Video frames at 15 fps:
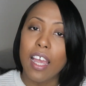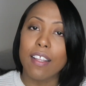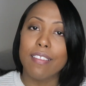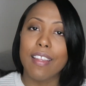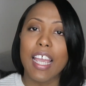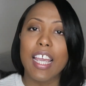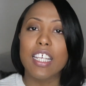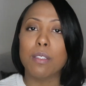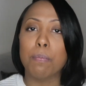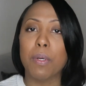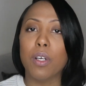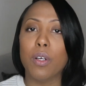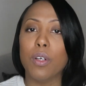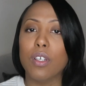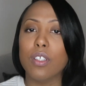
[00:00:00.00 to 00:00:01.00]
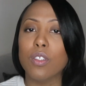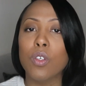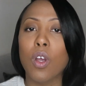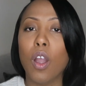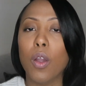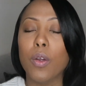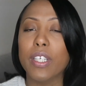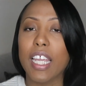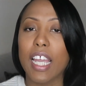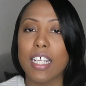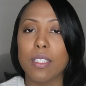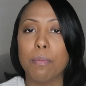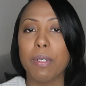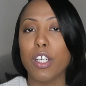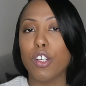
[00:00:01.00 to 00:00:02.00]
And that is because not only
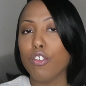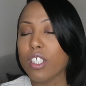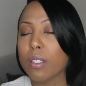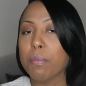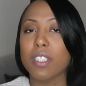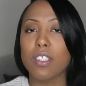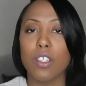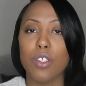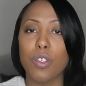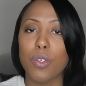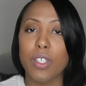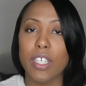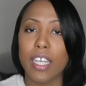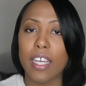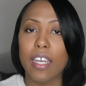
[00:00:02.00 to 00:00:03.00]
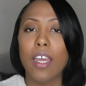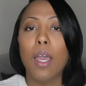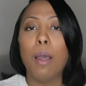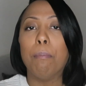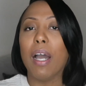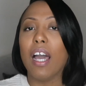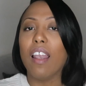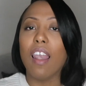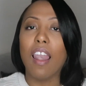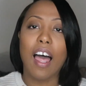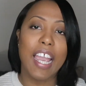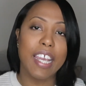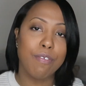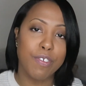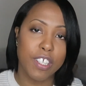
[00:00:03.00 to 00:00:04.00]
has it been Christmas and New Year, but
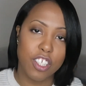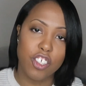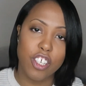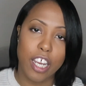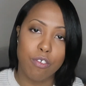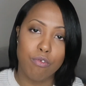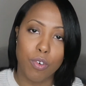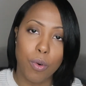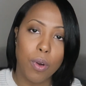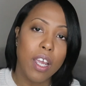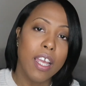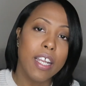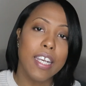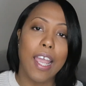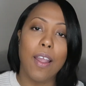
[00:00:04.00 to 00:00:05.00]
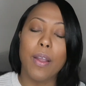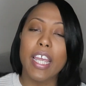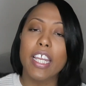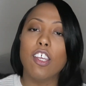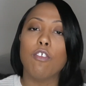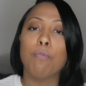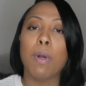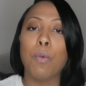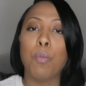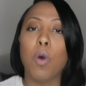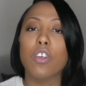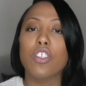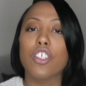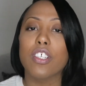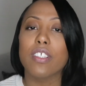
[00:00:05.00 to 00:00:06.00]
life in general. Now, any of my
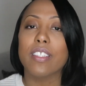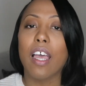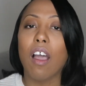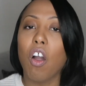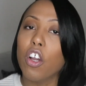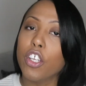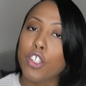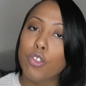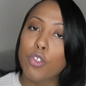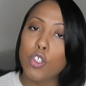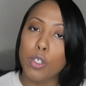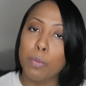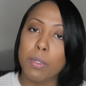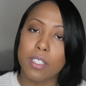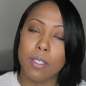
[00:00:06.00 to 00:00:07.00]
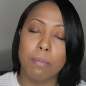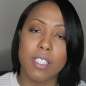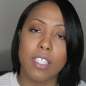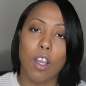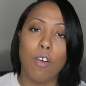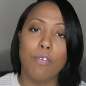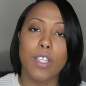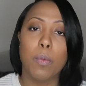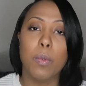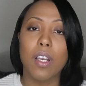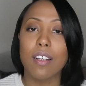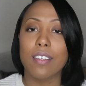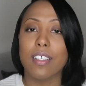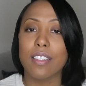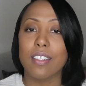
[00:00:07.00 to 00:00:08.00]
watchers that are YouTubers themselves, they would
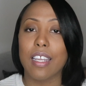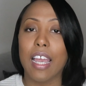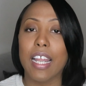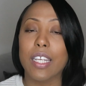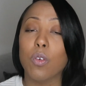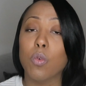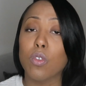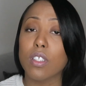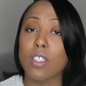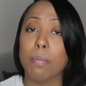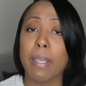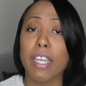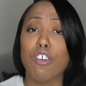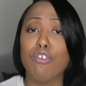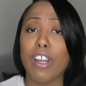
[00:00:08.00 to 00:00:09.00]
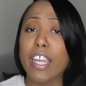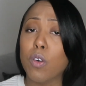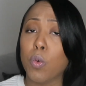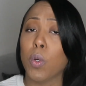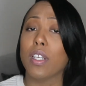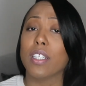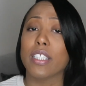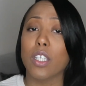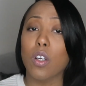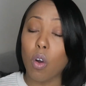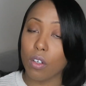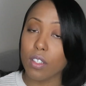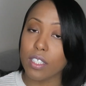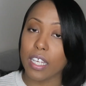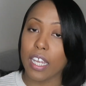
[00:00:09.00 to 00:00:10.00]
understand in order to make great quality
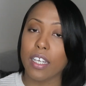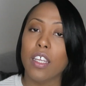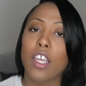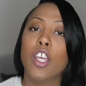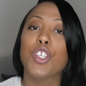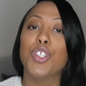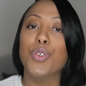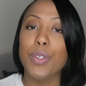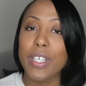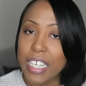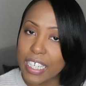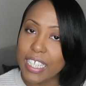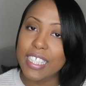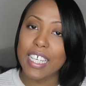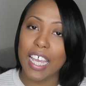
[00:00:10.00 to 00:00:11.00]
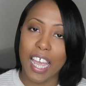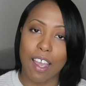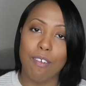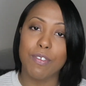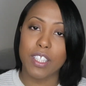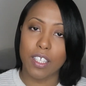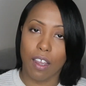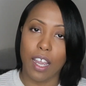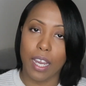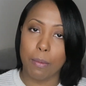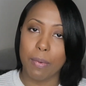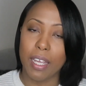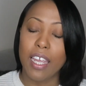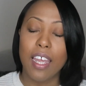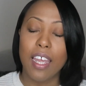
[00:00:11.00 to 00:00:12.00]
content, you need to have time.